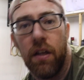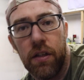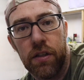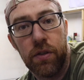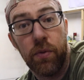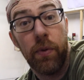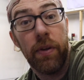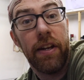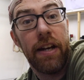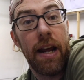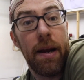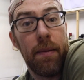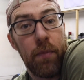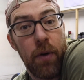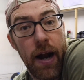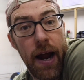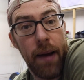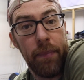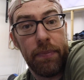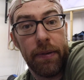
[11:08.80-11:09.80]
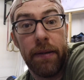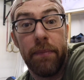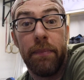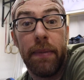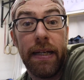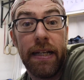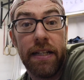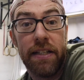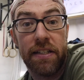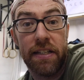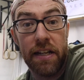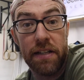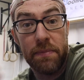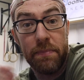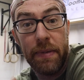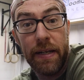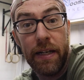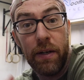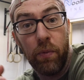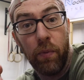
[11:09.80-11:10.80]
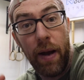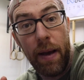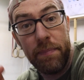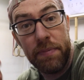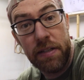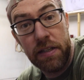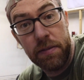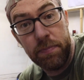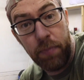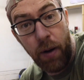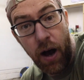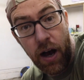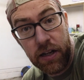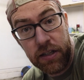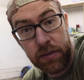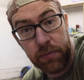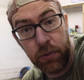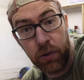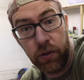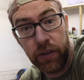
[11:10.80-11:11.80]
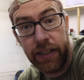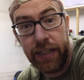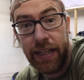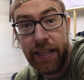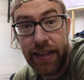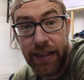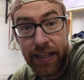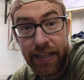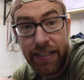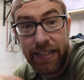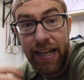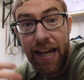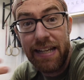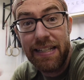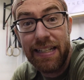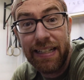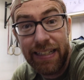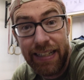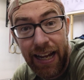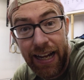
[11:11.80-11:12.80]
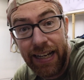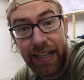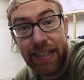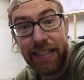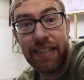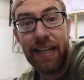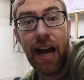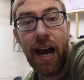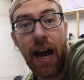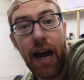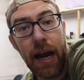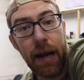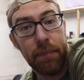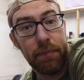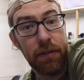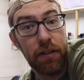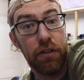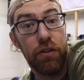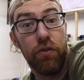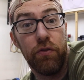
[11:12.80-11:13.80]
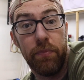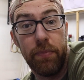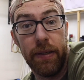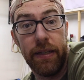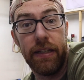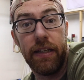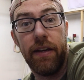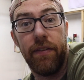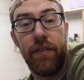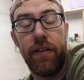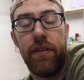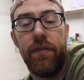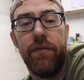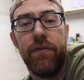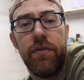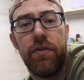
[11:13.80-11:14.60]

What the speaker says: So with an AMRAP, it means as many reps as possible in the designated time that you've been given.